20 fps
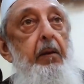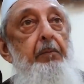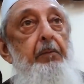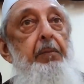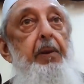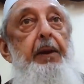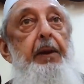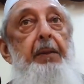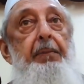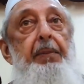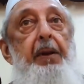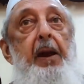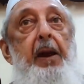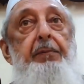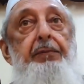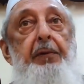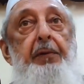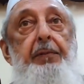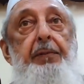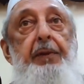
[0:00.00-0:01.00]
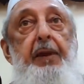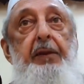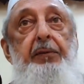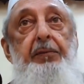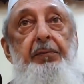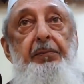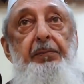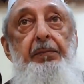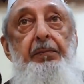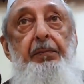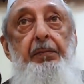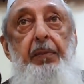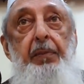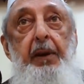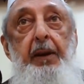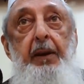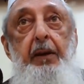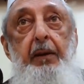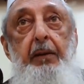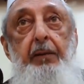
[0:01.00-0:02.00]
But apart from this
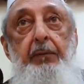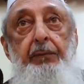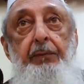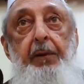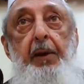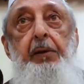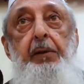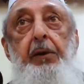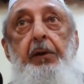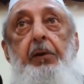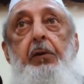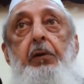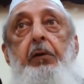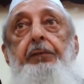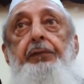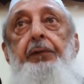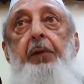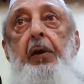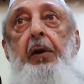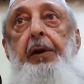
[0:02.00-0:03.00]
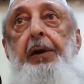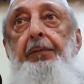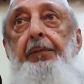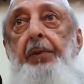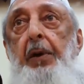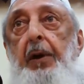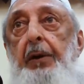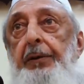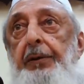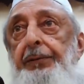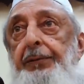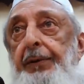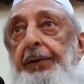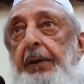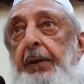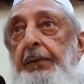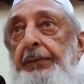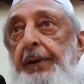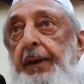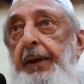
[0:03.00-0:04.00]
very good foreign
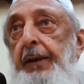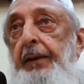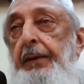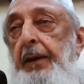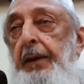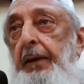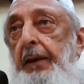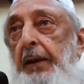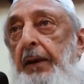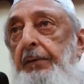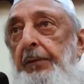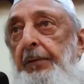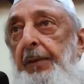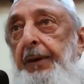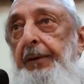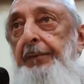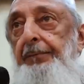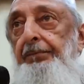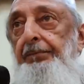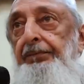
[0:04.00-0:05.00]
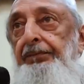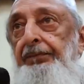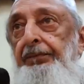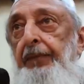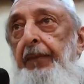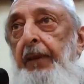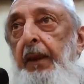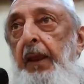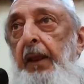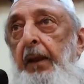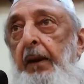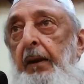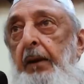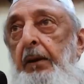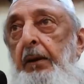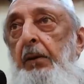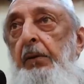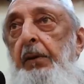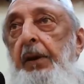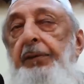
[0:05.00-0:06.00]
policy of the Indian government,
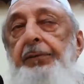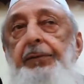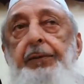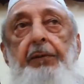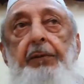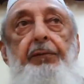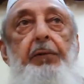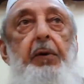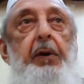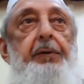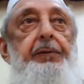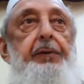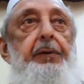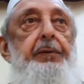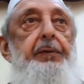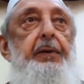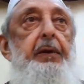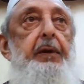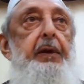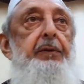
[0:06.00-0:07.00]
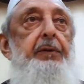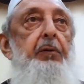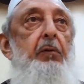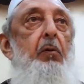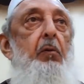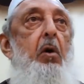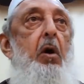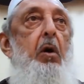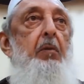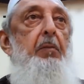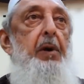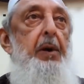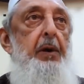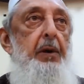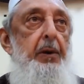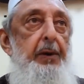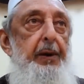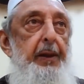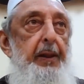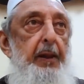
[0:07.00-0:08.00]
the rest of course is that it's a
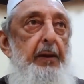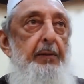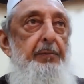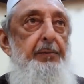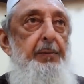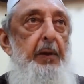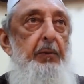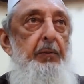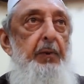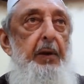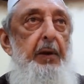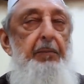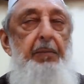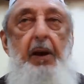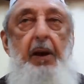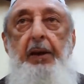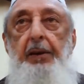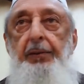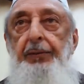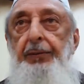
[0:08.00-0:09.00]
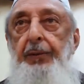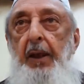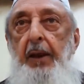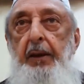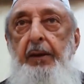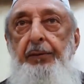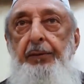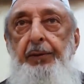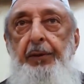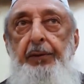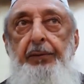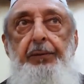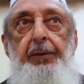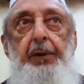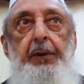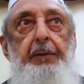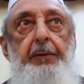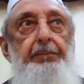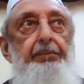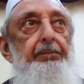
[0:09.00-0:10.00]
warmongering government when Pakistan is
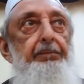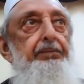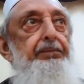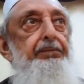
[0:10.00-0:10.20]
concerned.